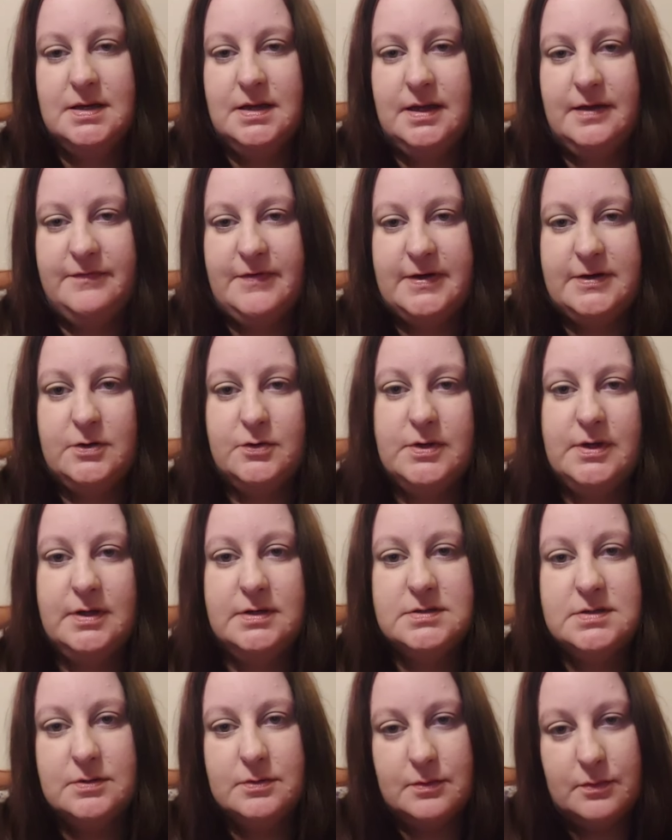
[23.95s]
If I don't
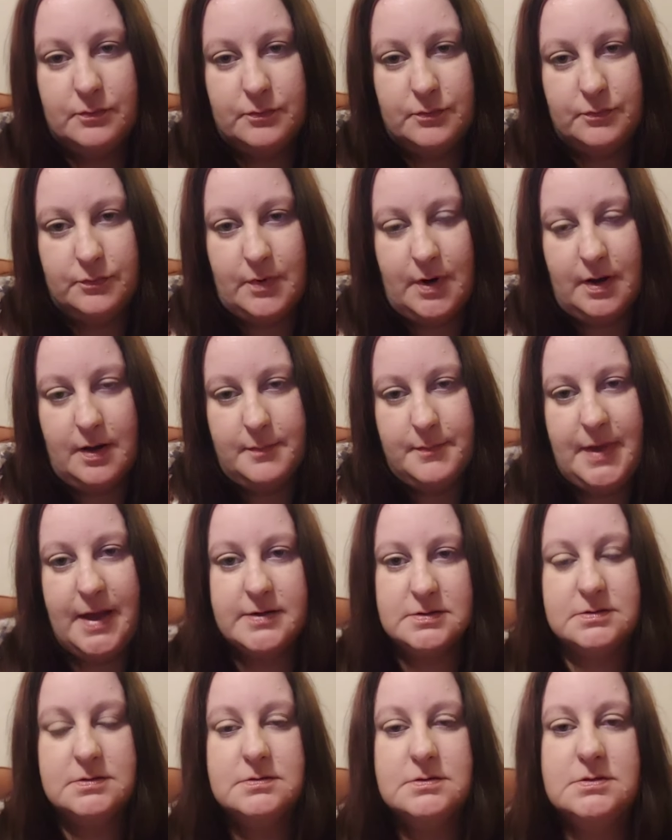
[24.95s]
get
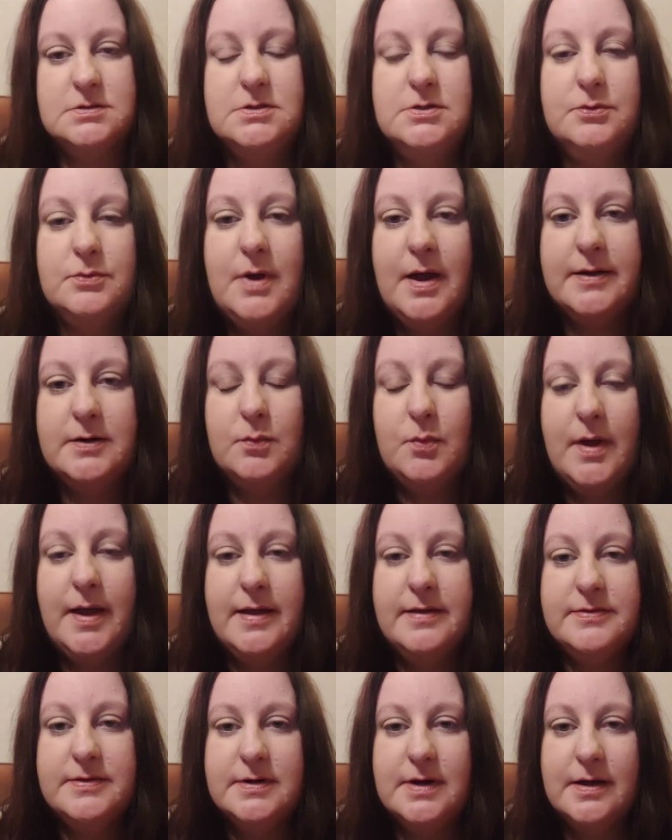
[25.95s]
back to you right
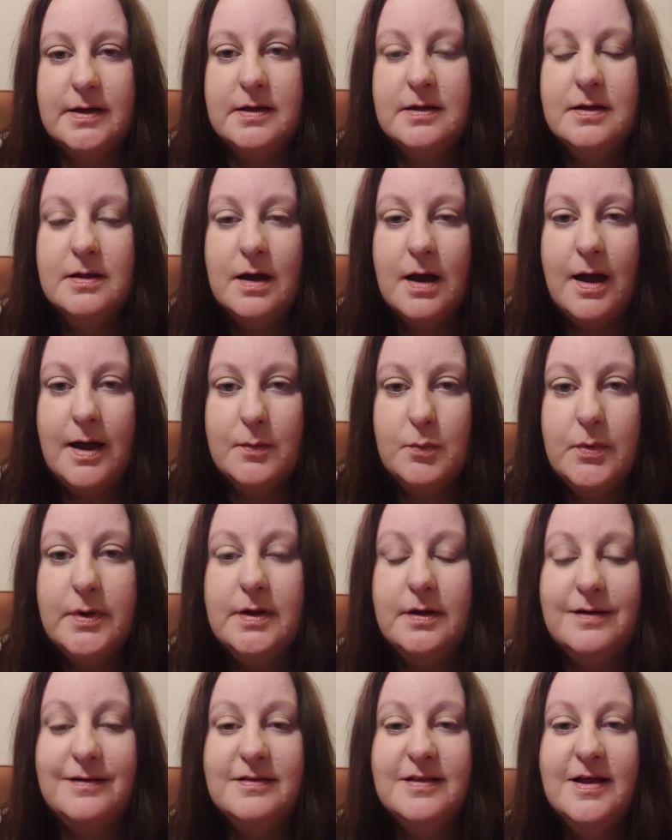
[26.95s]
away, then I
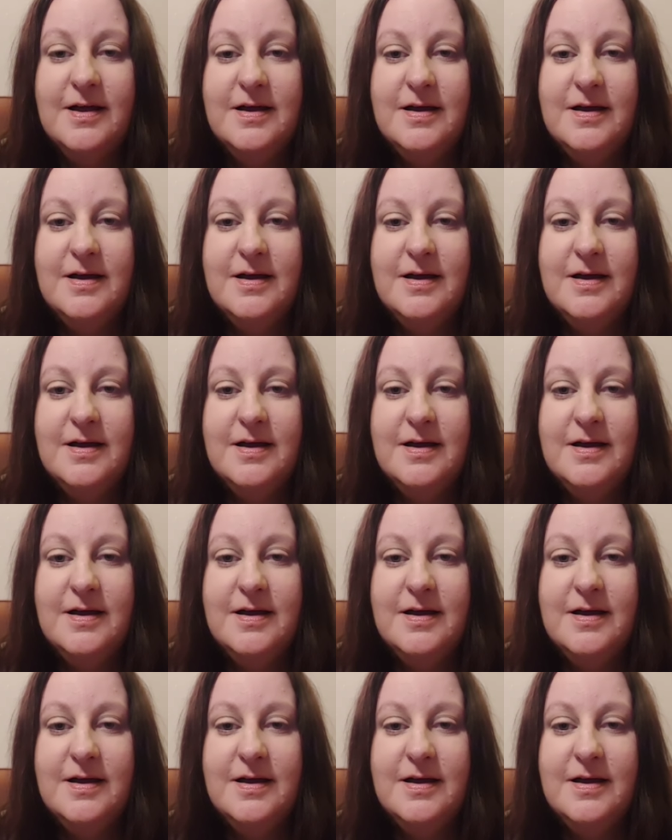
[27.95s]
will.